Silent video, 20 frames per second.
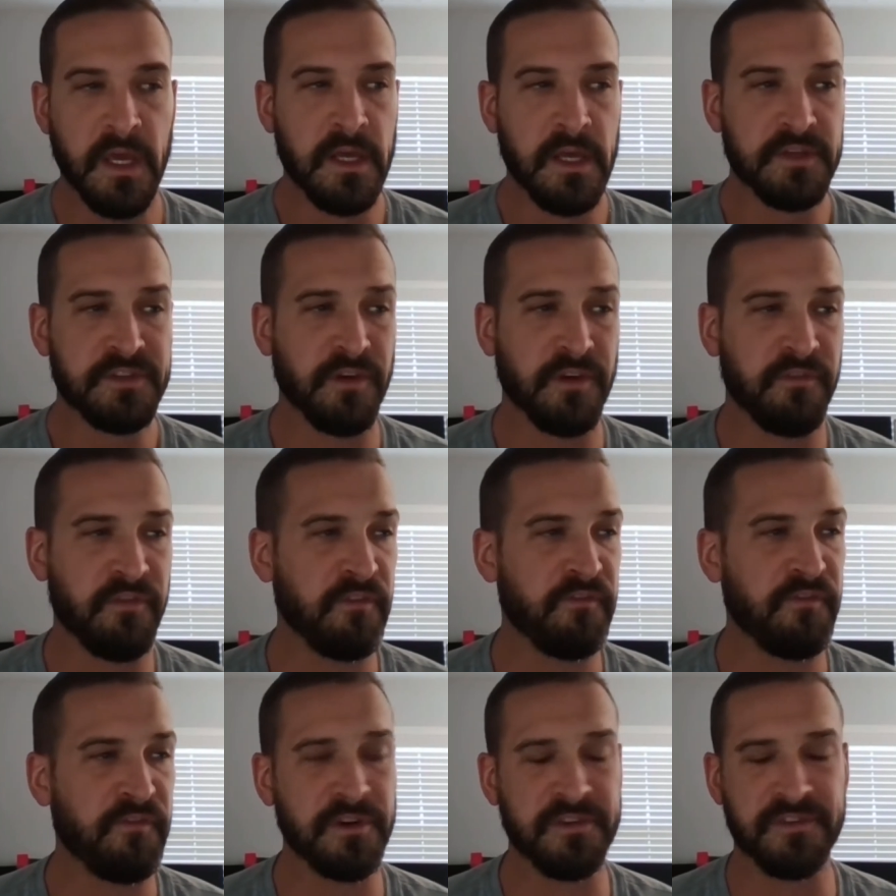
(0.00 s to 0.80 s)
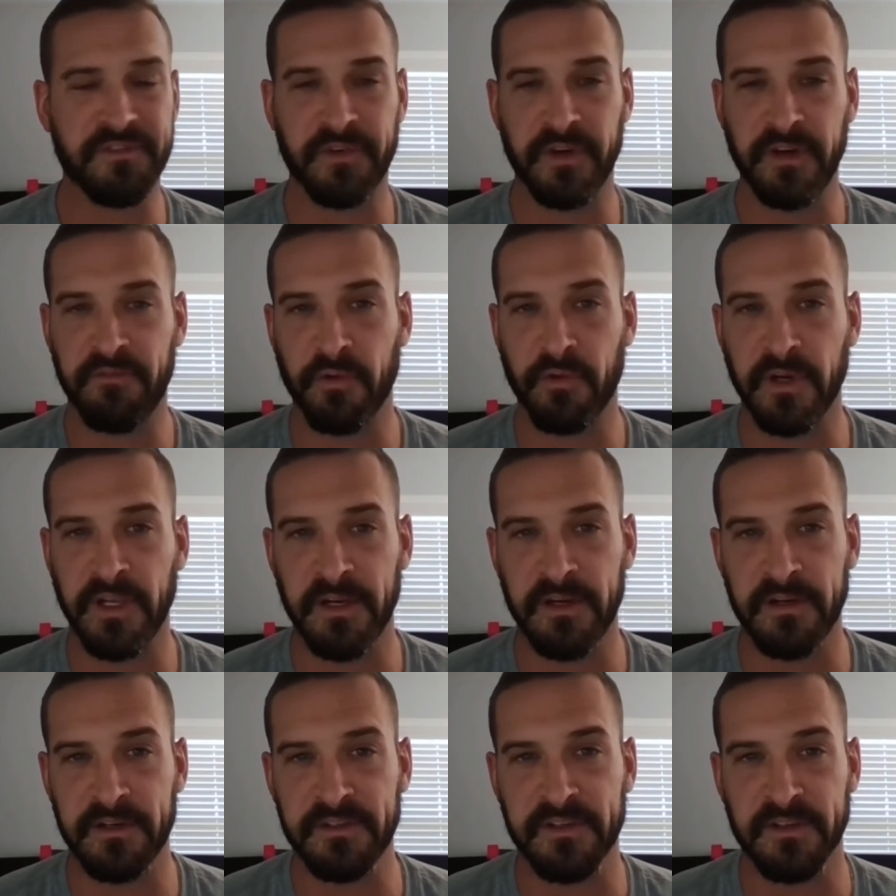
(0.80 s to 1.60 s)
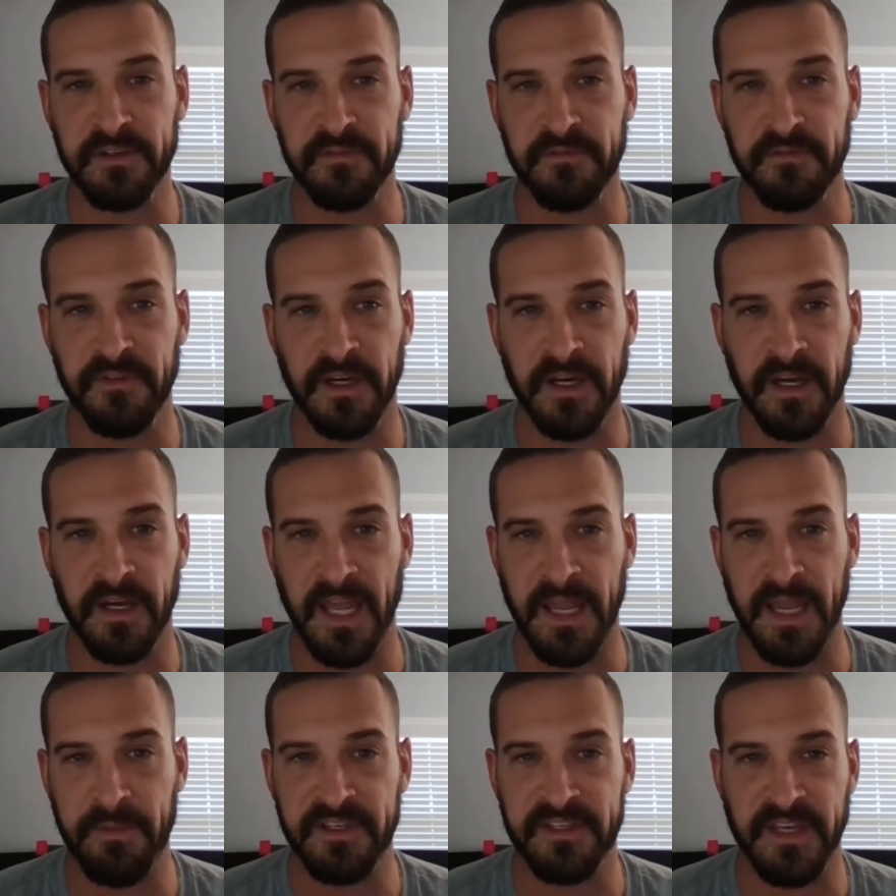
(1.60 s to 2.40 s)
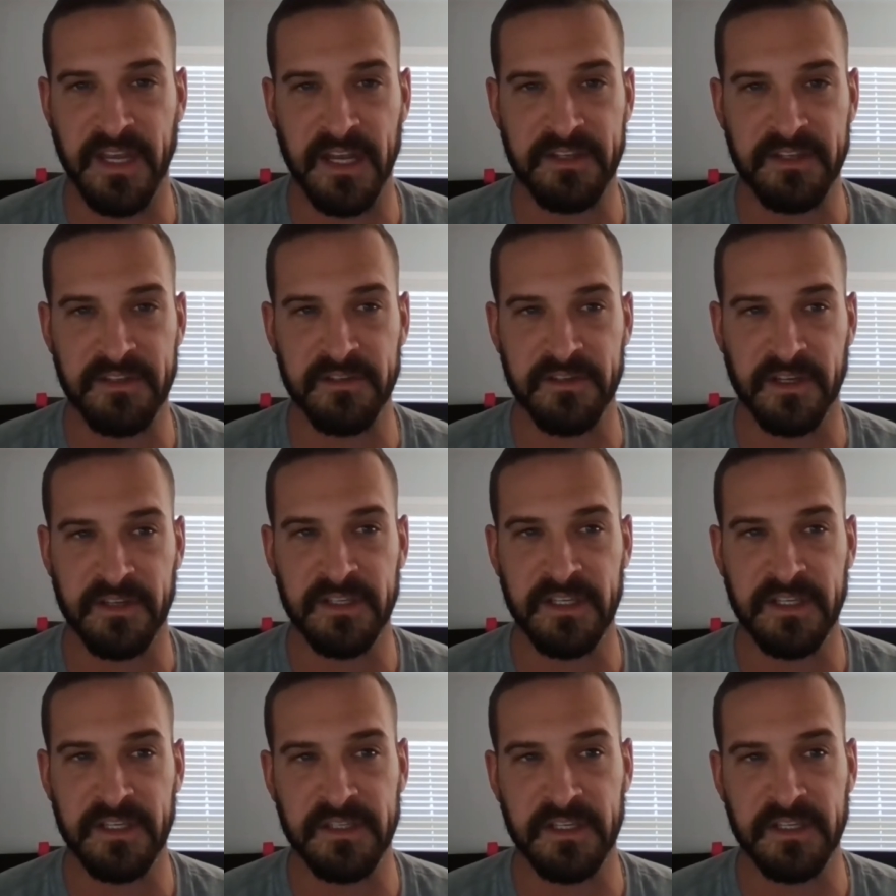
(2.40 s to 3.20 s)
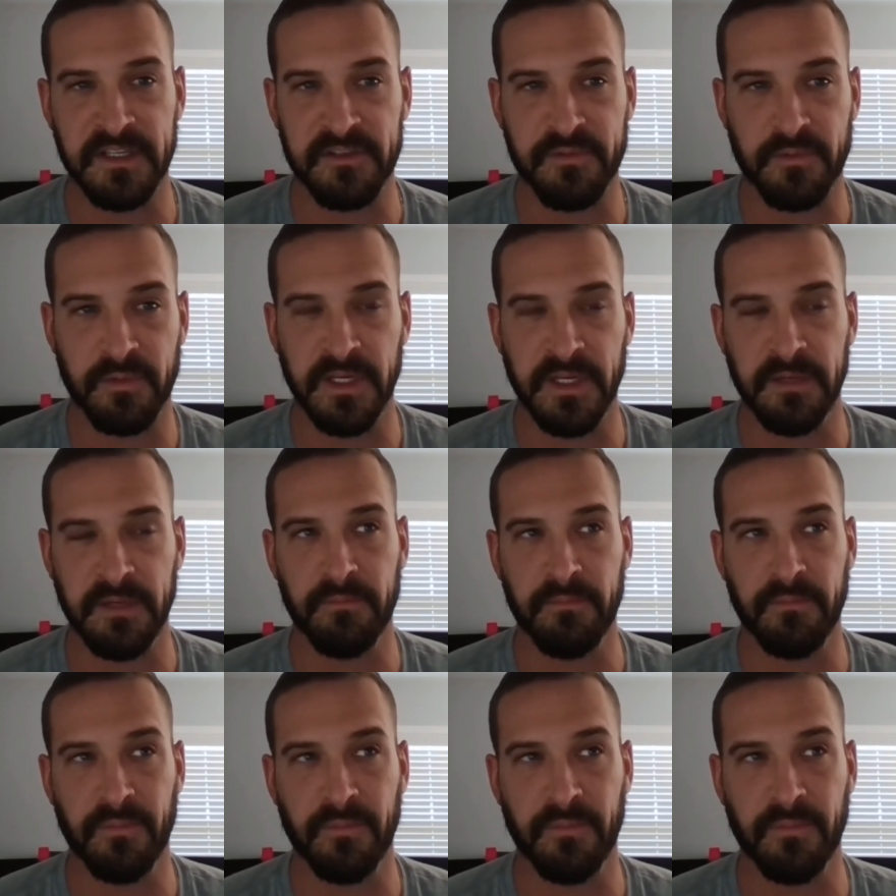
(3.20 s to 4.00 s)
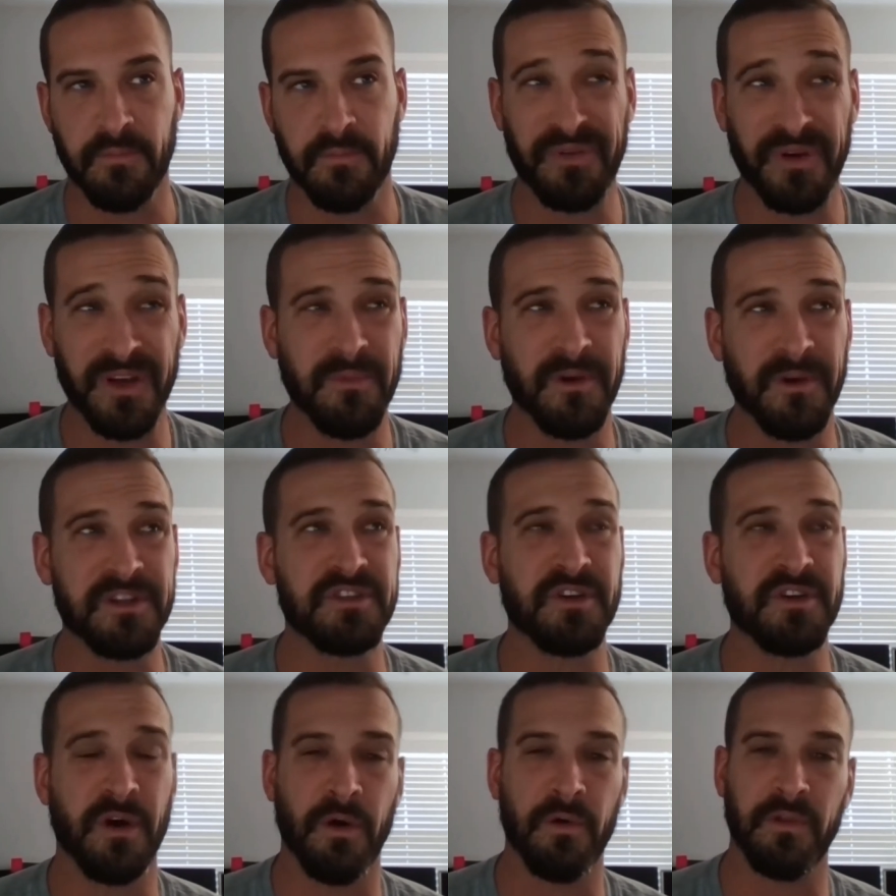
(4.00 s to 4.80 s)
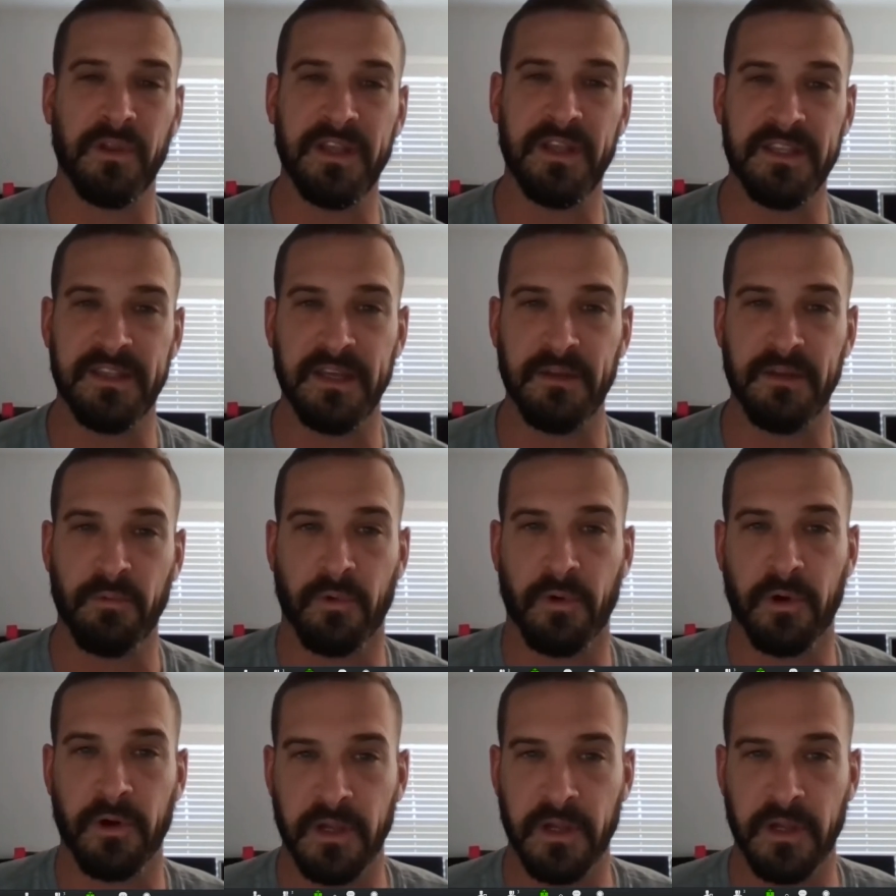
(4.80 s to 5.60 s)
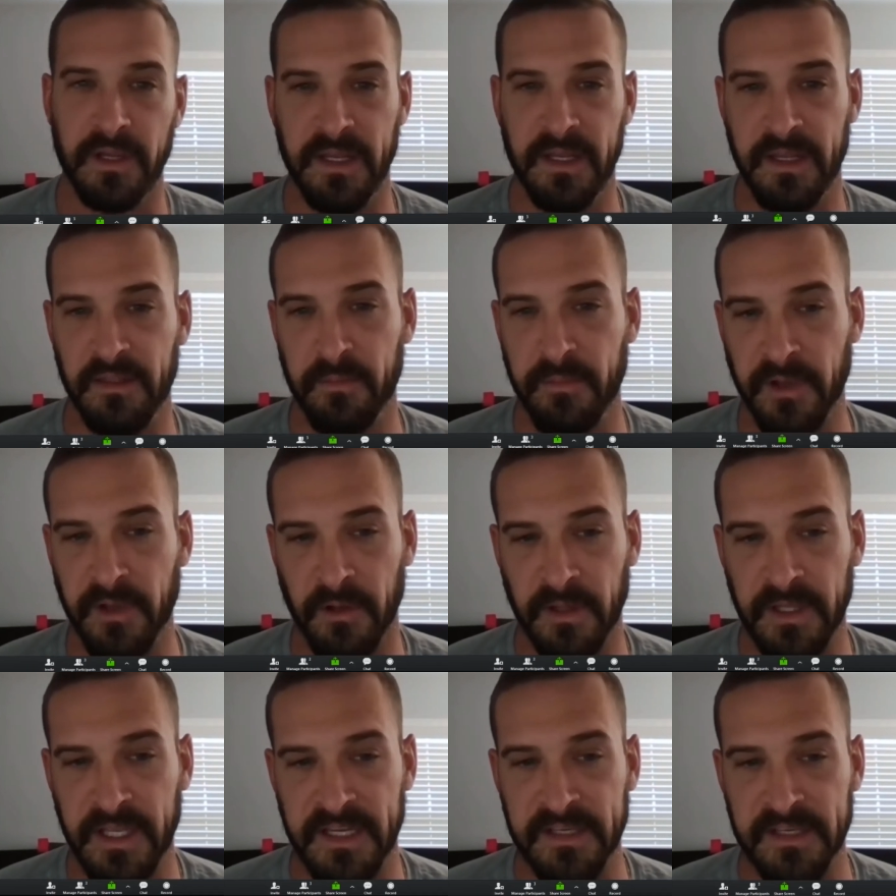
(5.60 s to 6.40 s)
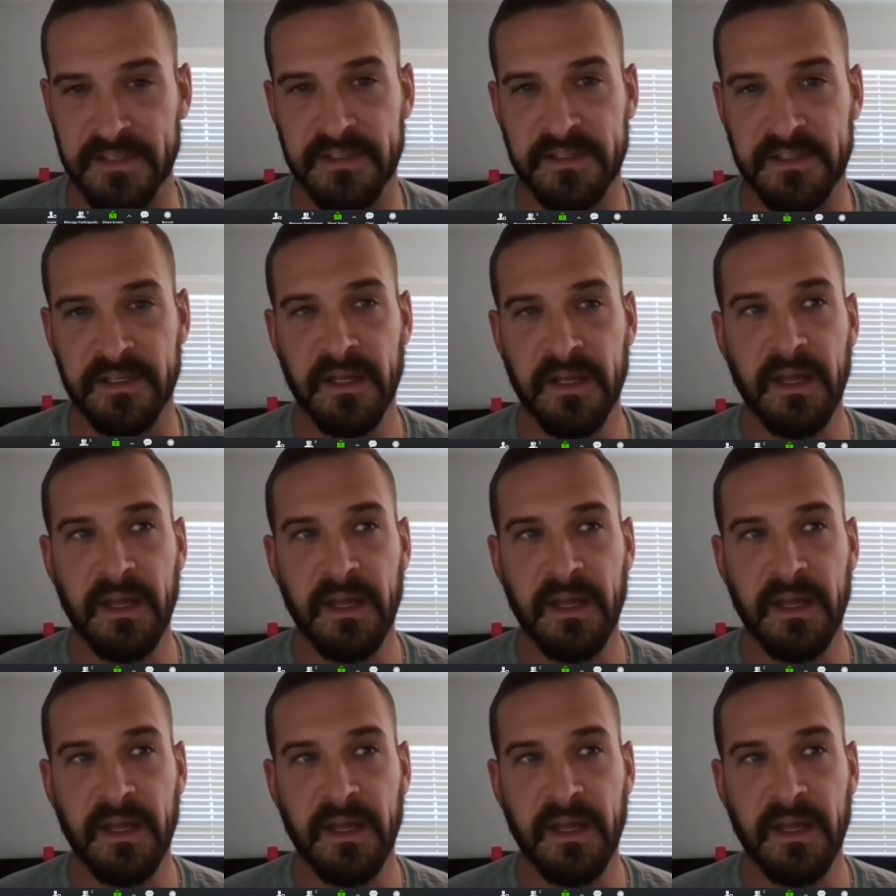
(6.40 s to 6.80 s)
So for the first 3 or 4 years of AV Sketch's existence, we pretty much only did work in the Middle East.